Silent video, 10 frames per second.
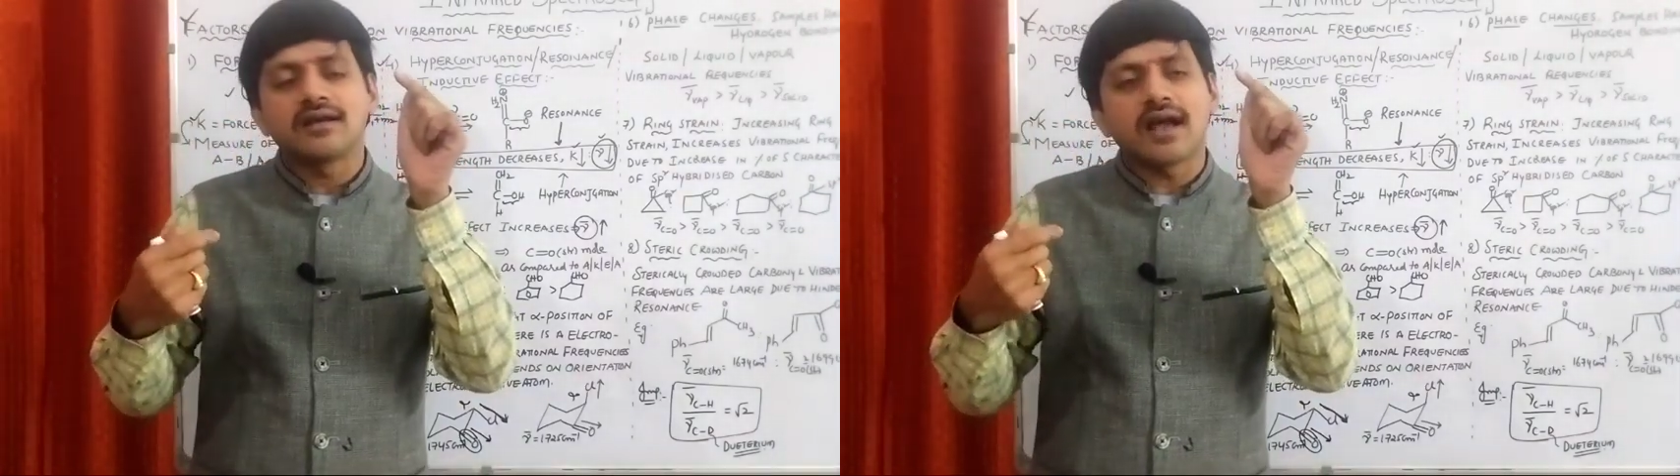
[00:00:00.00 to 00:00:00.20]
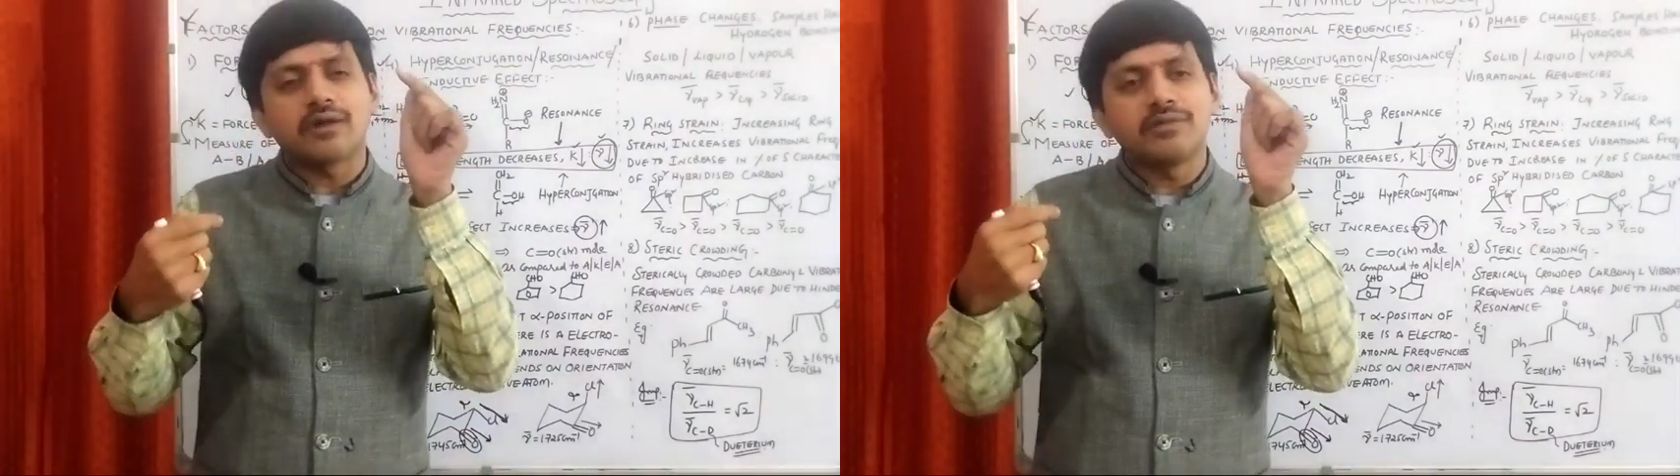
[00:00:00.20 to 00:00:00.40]

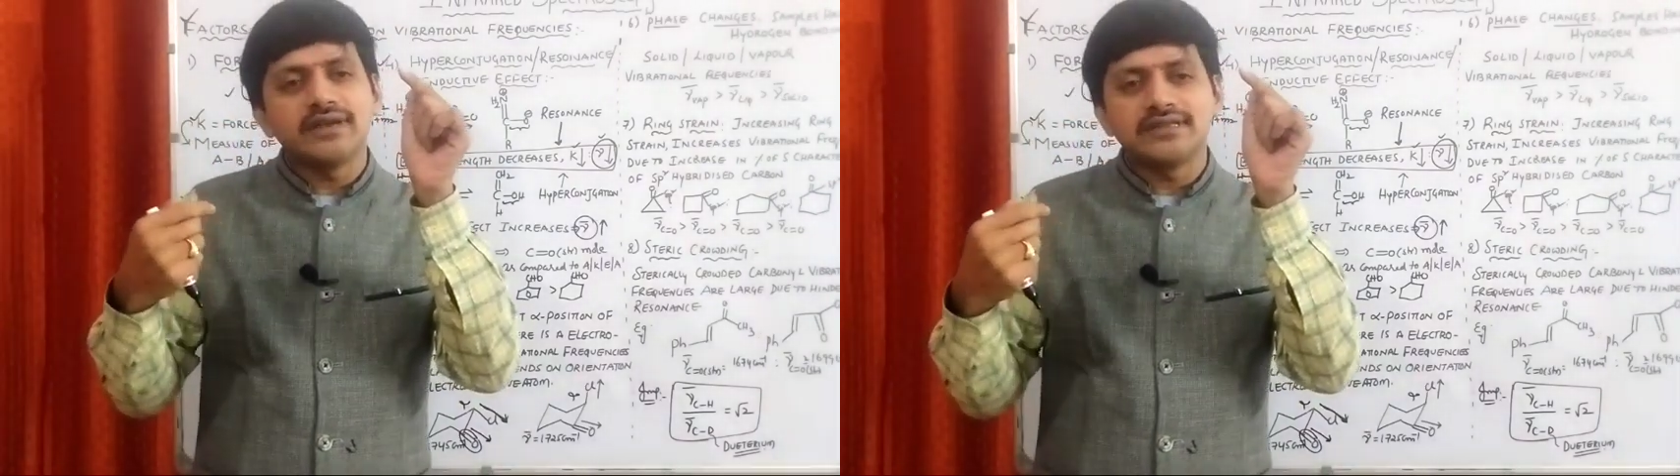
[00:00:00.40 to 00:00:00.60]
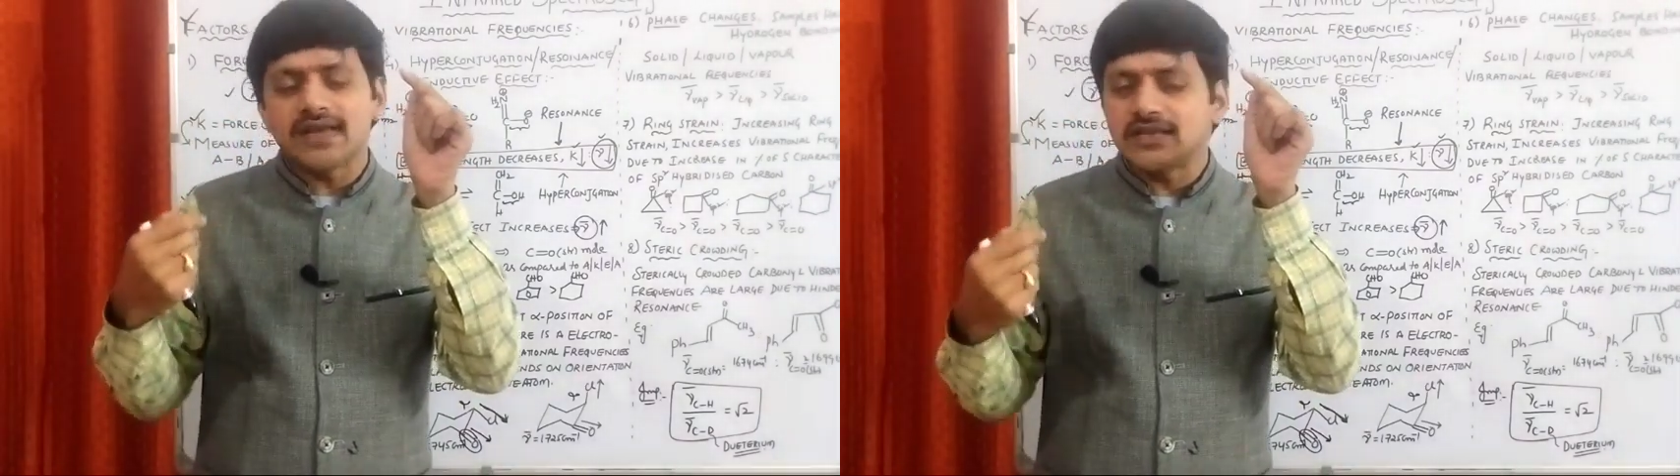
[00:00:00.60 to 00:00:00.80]

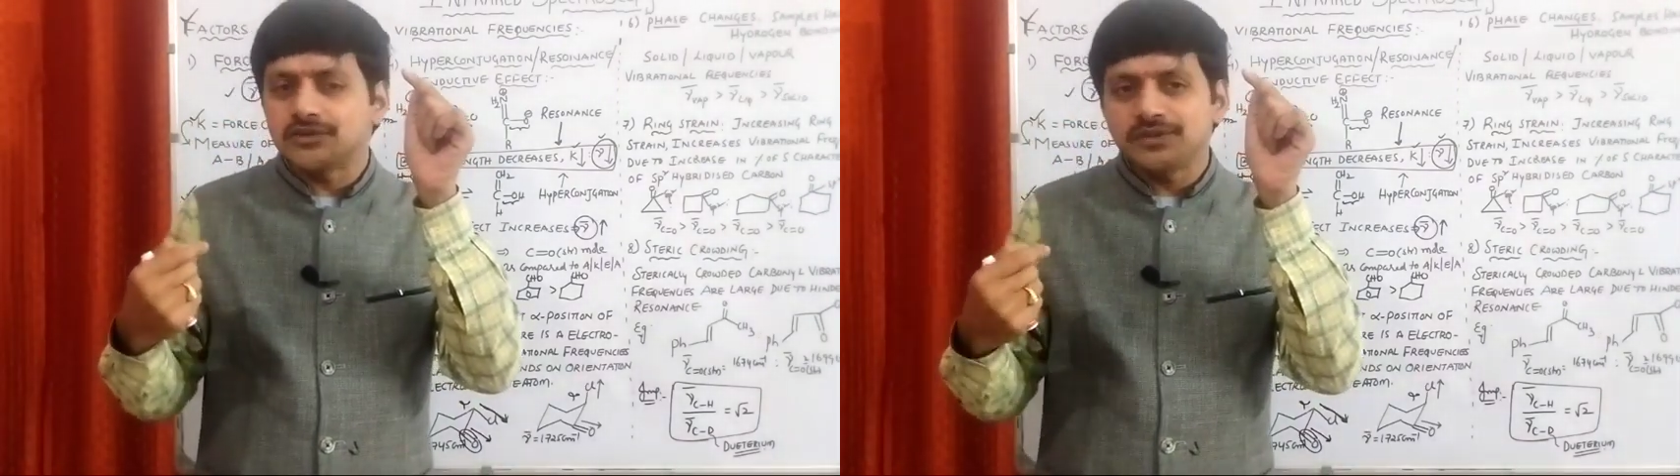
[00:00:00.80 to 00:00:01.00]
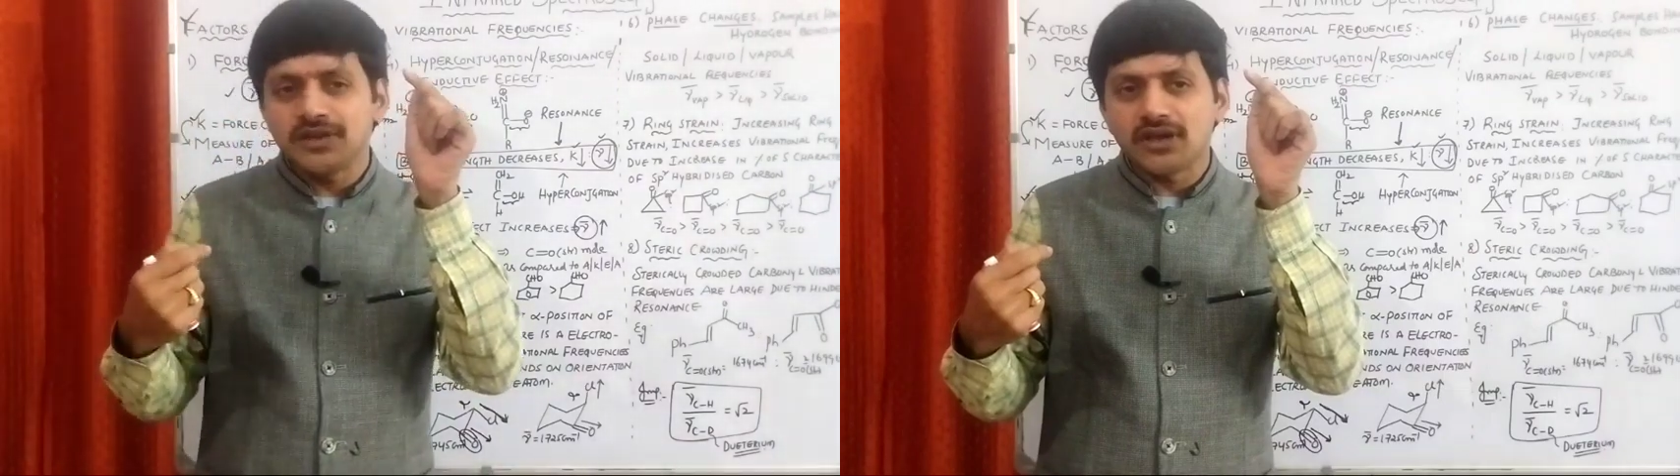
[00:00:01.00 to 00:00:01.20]
carbon is
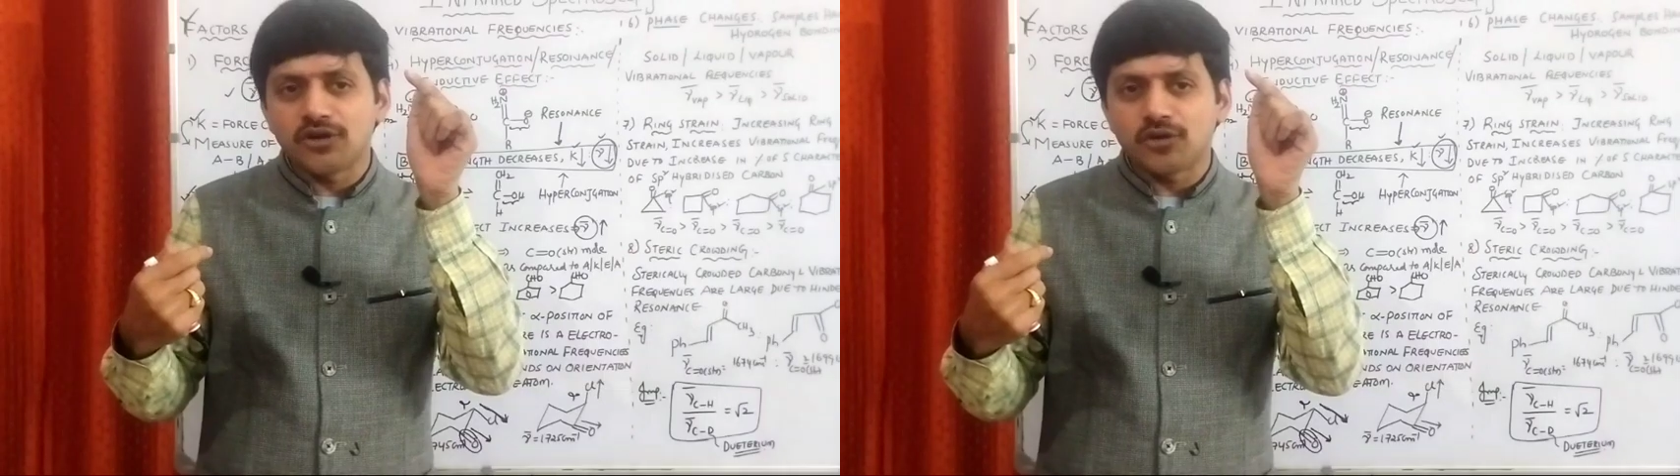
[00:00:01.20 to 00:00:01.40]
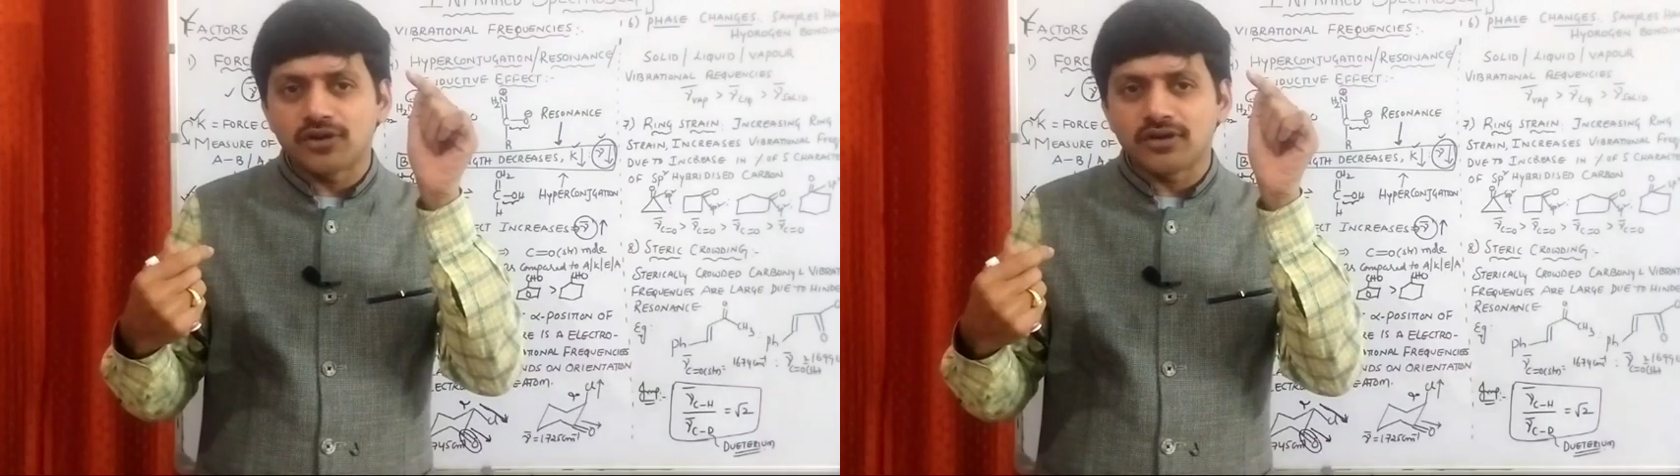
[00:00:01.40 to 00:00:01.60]
sp or
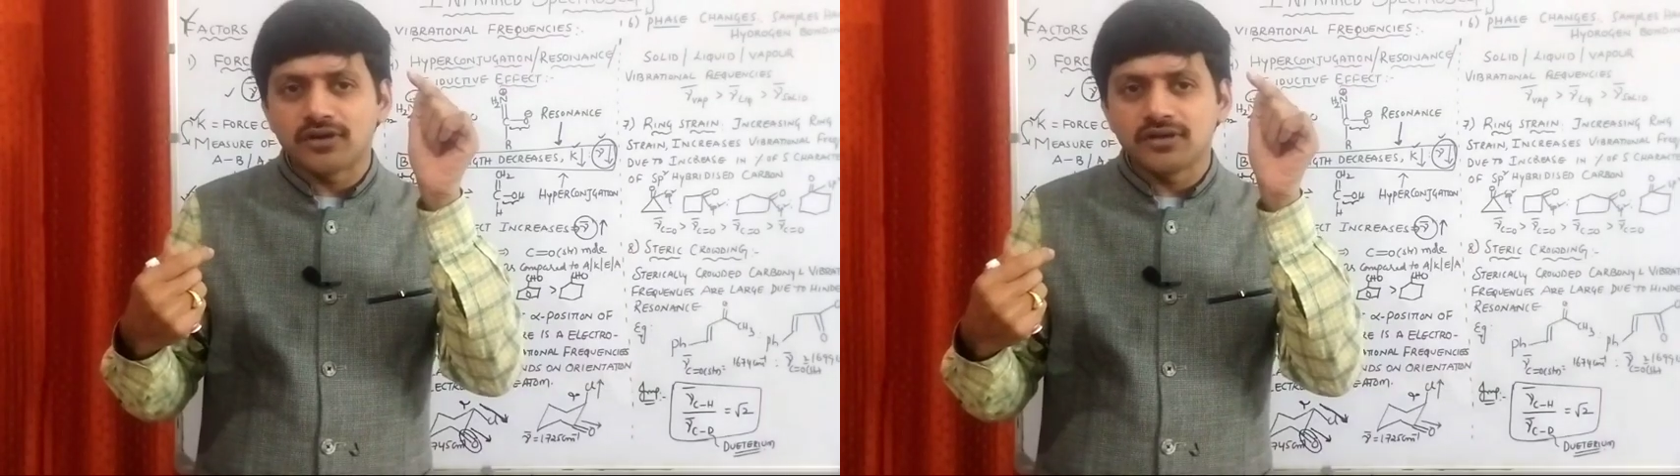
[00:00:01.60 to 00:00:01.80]
not.